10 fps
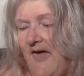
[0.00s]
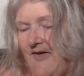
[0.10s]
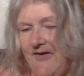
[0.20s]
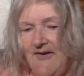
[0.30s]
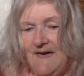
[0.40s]

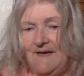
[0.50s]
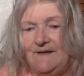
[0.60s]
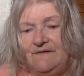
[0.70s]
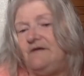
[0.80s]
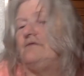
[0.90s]

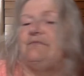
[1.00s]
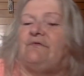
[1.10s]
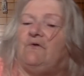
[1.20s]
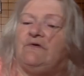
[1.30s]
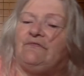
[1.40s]
And
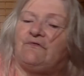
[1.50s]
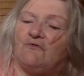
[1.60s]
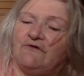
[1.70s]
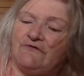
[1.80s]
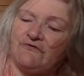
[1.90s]
so he's
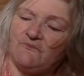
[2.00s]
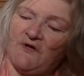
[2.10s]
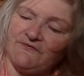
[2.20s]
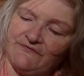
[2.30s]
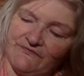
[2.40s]
going to do
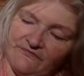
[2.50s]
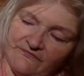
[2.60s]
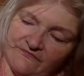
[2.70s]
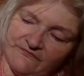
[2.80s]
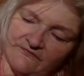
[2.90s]
my
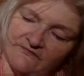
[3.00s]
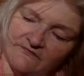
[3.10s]
teeth.